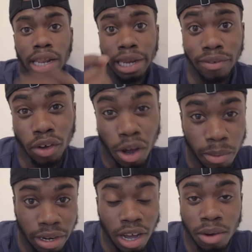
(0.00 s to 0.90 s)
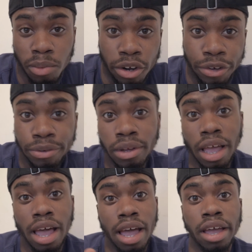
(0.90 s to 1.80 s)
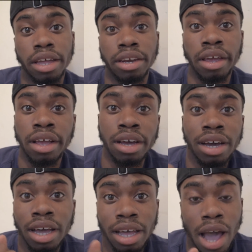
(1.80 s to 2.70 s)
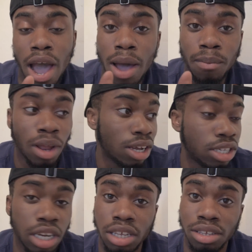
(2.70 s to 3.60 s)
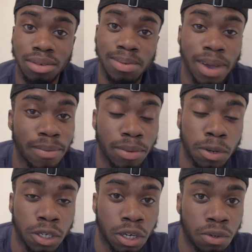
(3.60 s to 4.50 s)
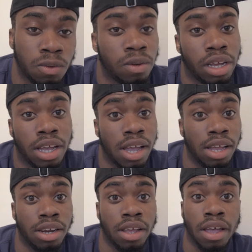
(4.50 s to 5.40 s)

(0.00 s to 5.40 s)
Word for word: Leave a comment down below and like, share and subscribe to my channel, and